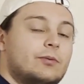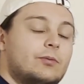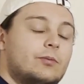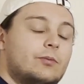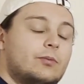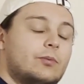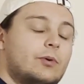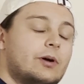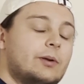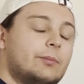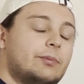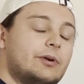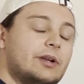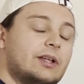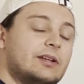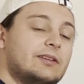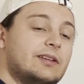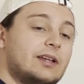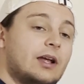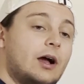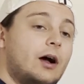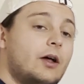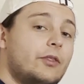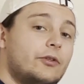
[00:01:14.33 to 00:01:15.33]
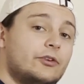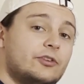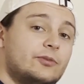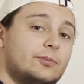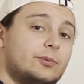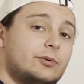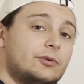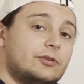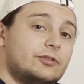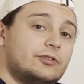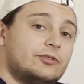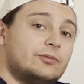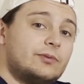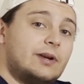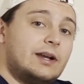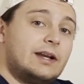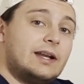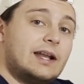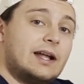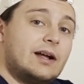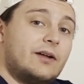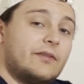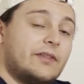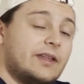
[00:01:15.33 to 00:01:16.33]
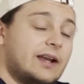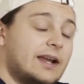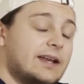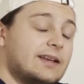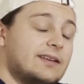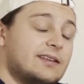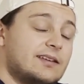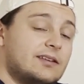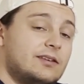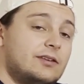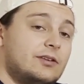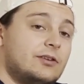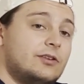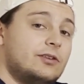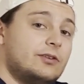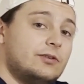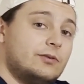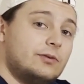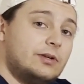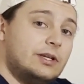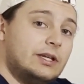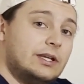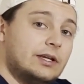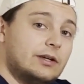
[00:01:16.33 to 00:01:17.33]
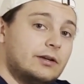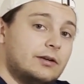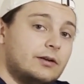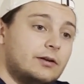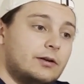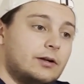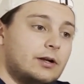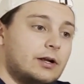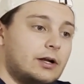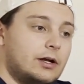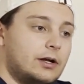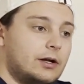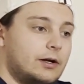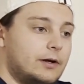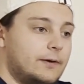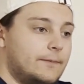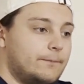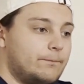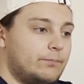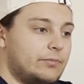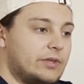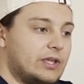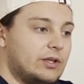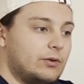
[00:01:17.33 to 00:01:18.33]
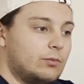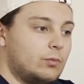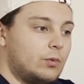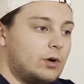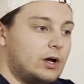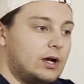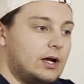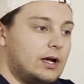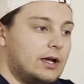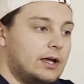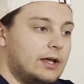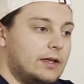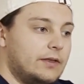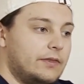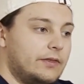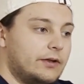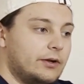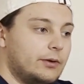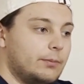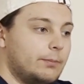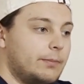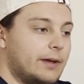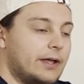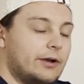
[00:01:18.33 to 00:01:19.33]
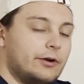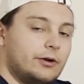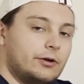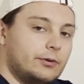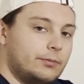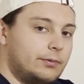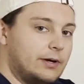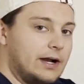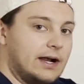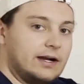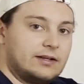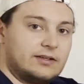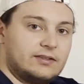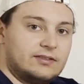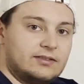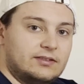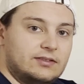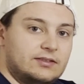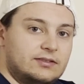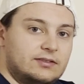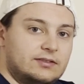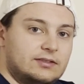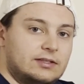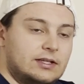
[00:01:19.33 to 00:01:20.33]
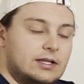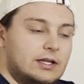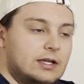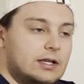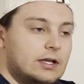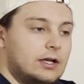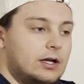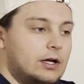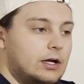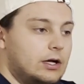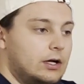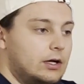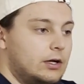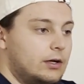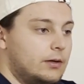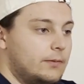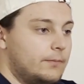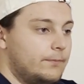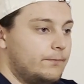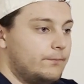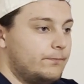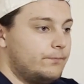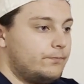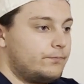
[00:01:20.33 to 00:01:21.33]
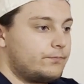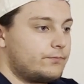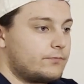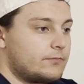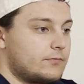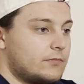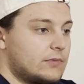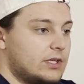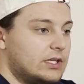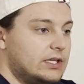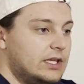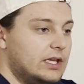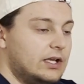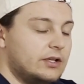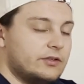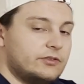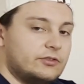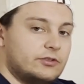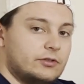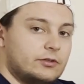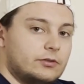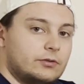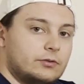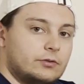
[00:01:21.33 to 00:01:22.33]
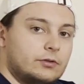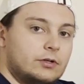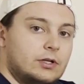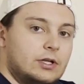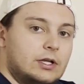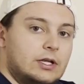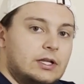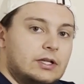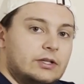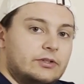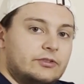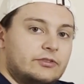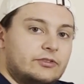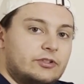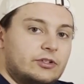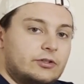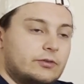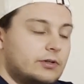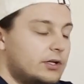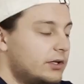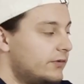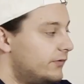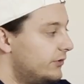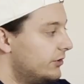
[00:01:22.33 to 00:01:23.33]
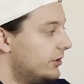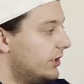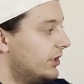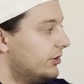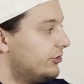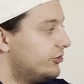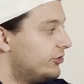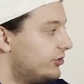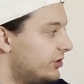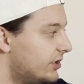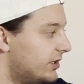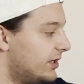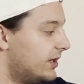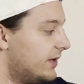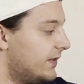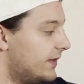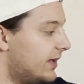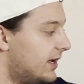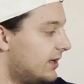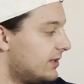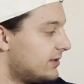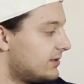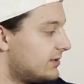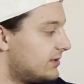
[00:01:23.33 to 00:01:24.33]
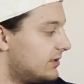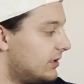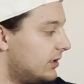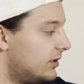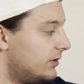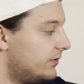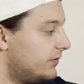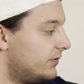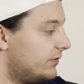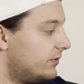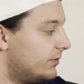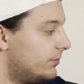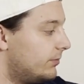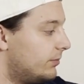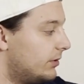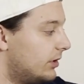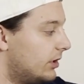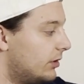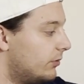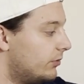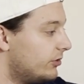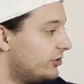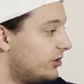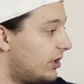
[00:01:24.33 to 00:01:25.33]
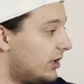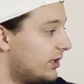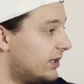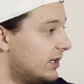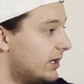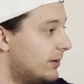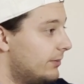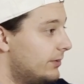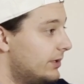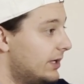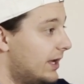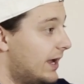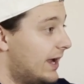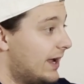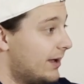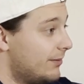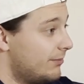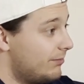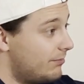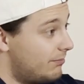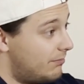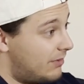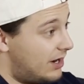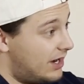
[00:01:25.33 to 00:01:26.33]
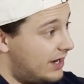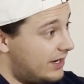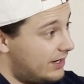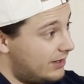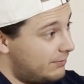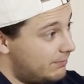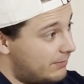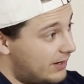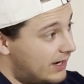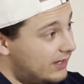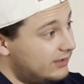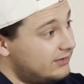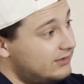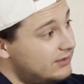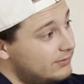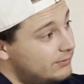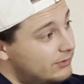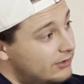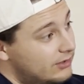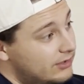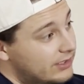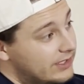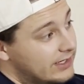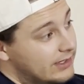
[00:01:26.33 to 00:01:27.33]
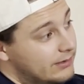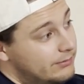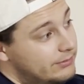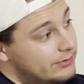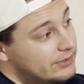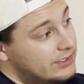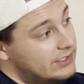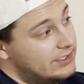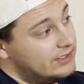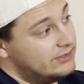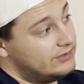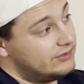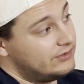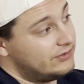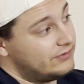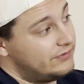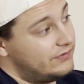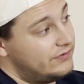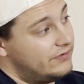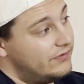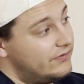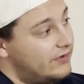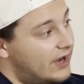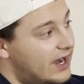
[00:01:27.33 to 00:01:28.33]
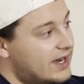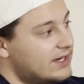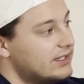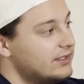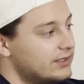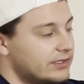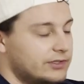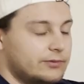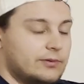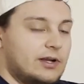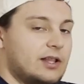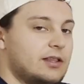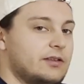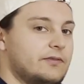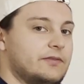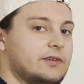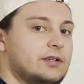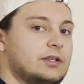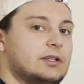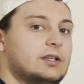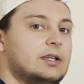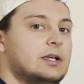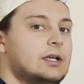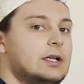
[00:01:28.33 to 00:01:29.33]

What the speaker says: when predicting other sports right now that I didn't do here, and why they're better practices. Yeah, so stick around if you're interested in that stuff. But we're talking NBA, and my basketball lamp is finally relevant.